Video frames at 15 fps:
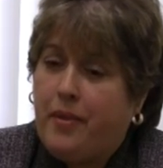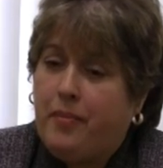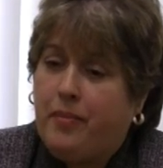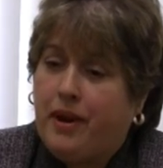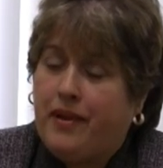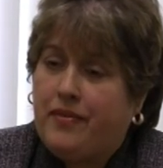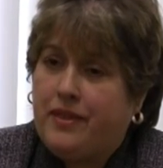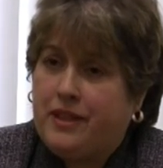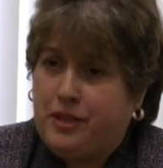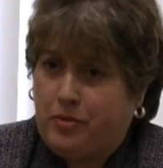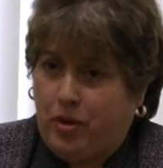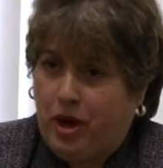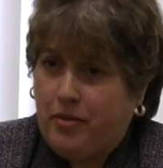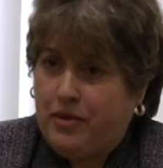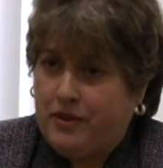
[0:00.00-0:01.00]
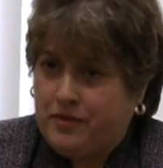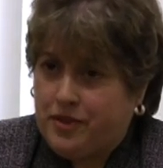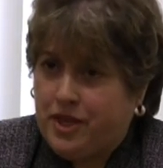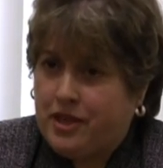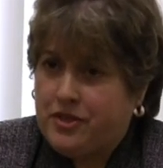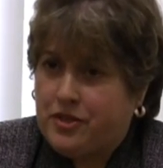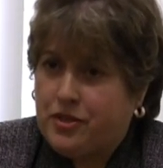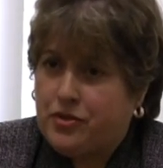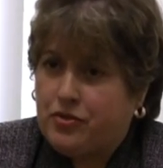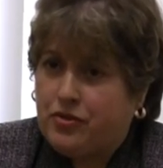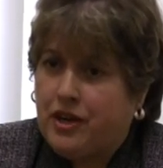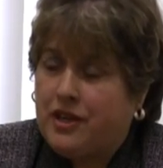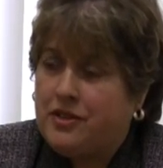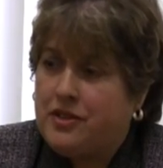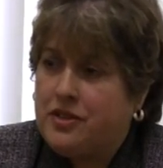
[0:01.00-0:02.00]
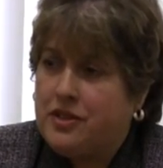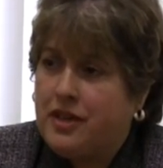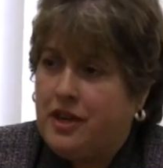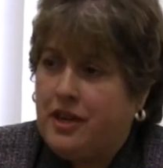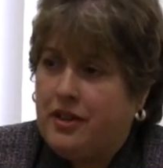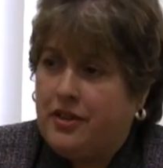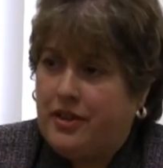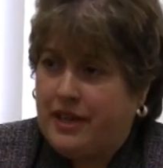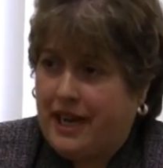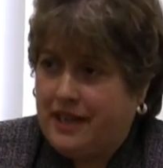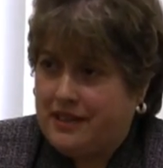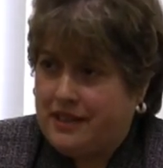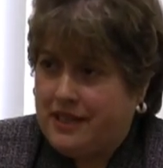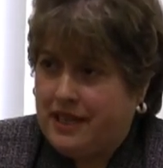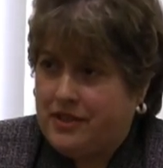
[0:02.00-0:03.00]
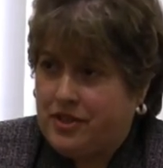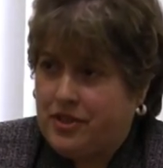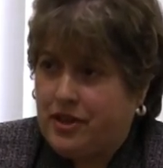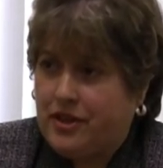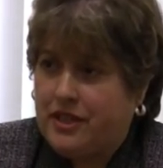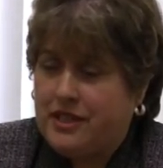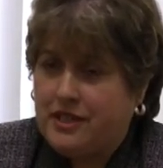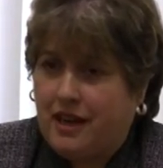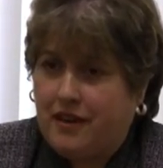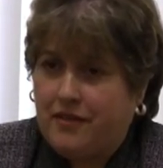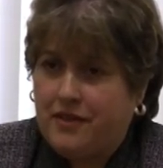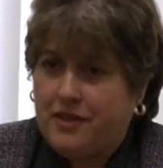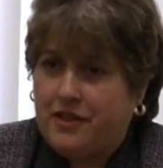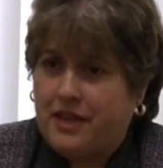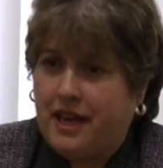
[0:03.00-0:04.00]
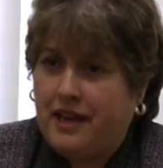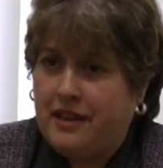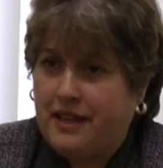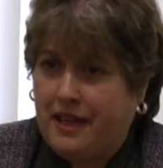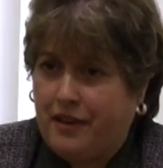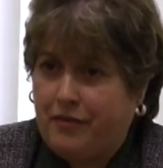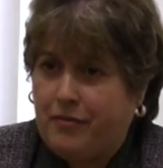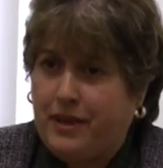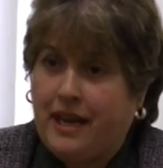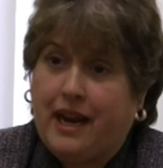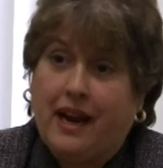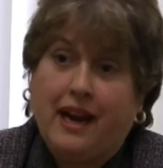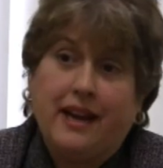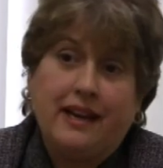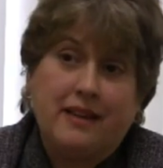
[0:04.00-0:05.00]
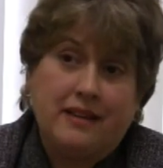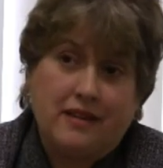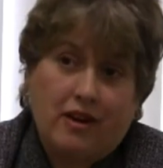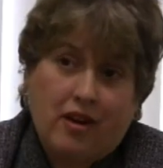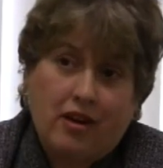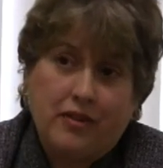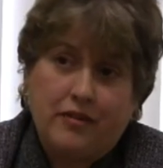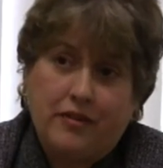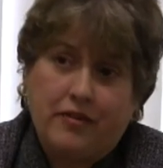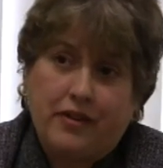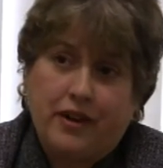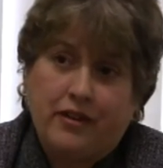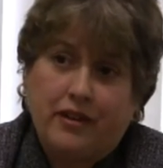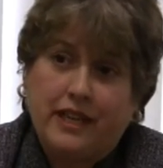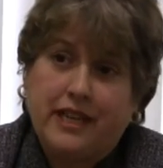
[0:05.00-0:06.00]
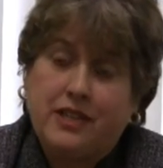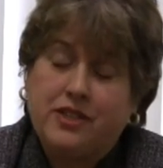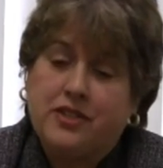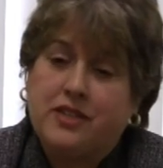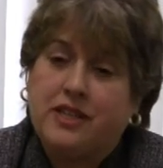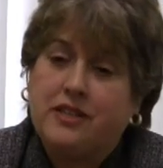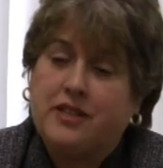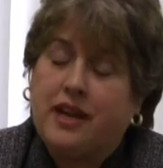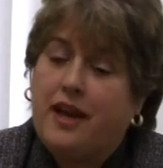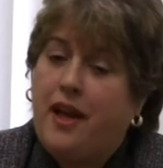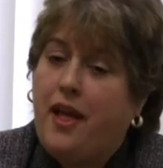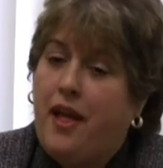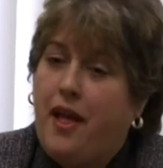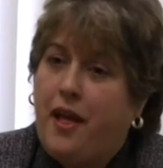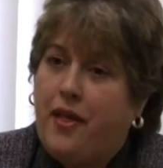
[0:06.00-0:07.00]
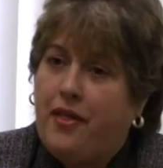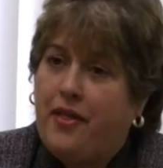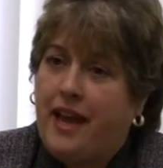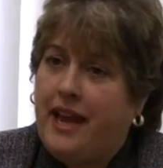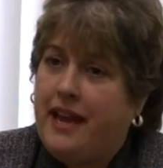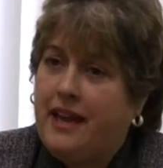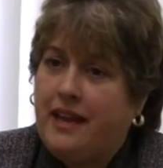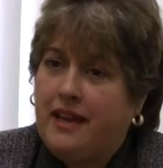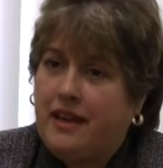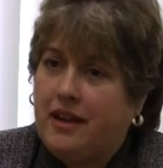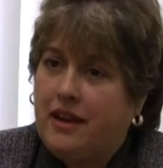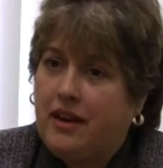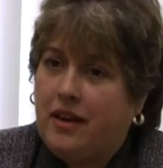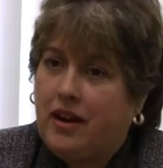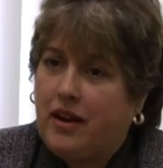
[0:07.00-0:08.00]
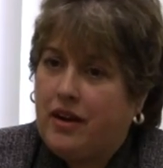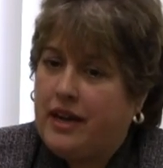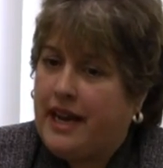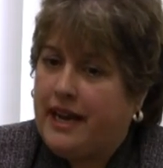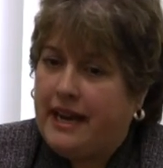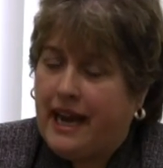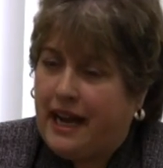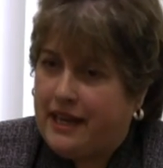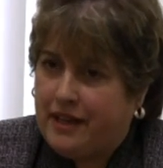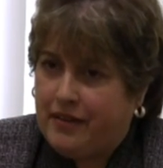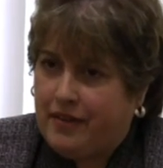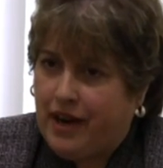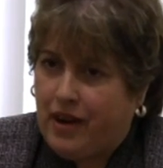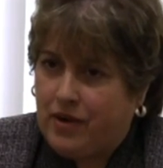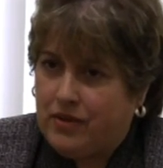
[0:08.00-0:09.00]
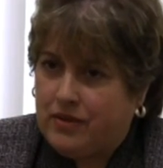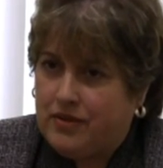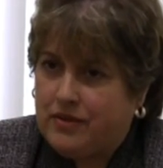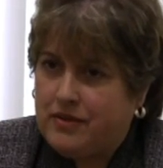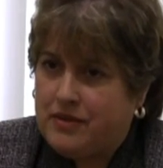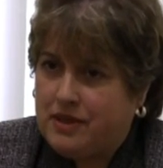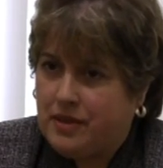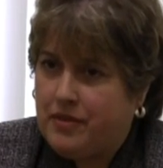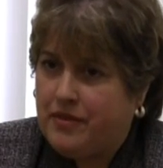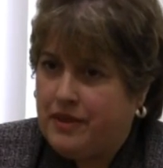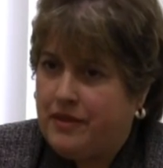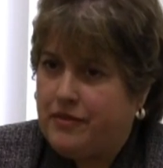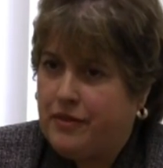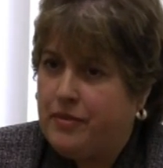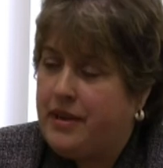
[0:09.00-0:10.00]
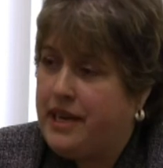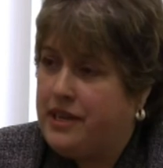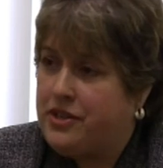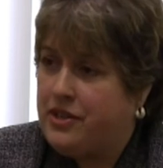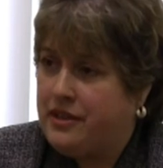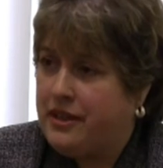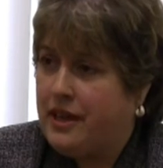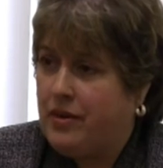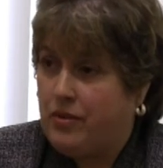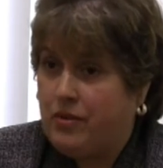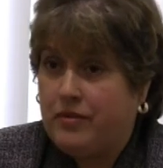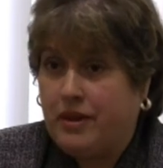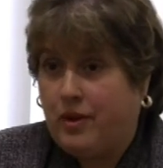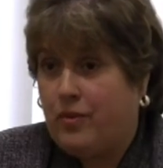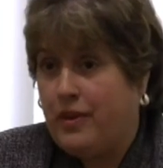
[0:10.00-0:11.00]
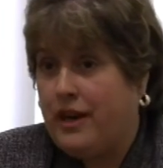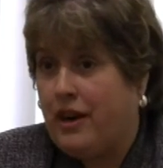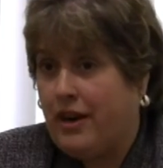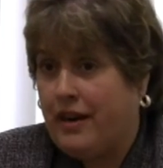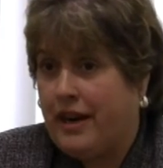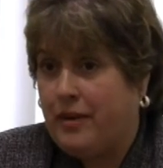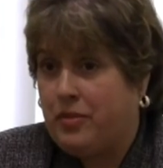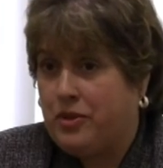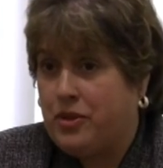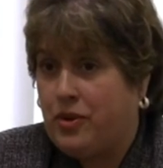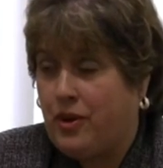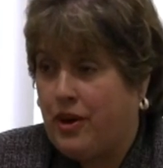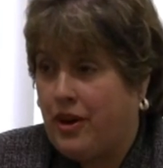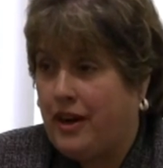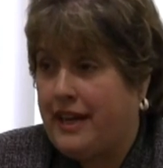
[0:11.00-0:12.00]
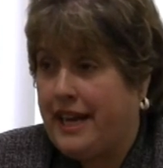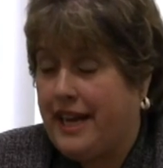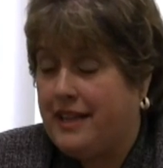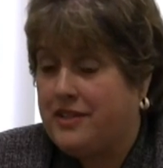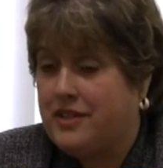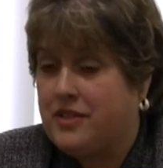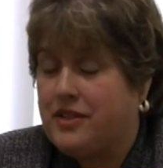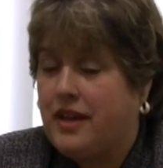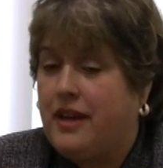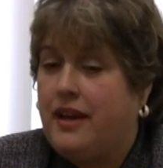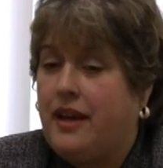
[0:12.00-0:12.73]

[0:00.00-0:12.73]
but the Department of Justice runs the United States Attorney's Office and the FBI and all of the federal agencies. They cannot give out some of the information that we are able to on our cases.